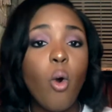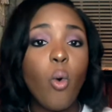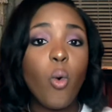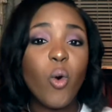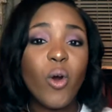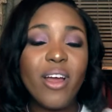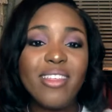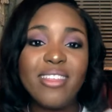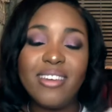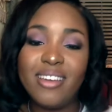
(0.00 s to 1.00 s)
or
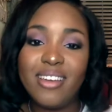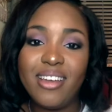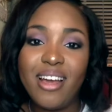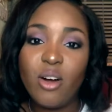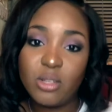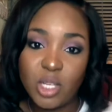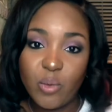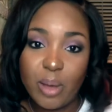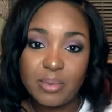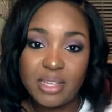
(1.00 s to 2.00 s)
the Ulta
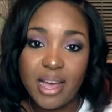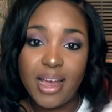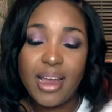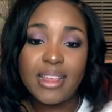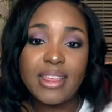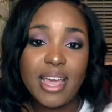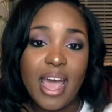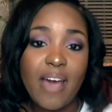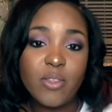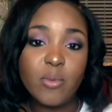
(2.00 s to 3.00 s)
website. They
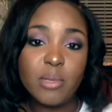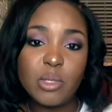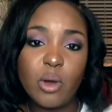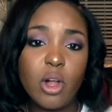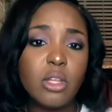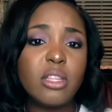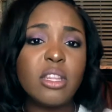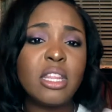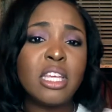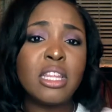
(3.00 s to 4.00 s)
have them as well.
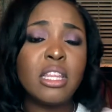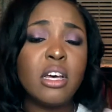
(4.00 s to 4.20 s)
The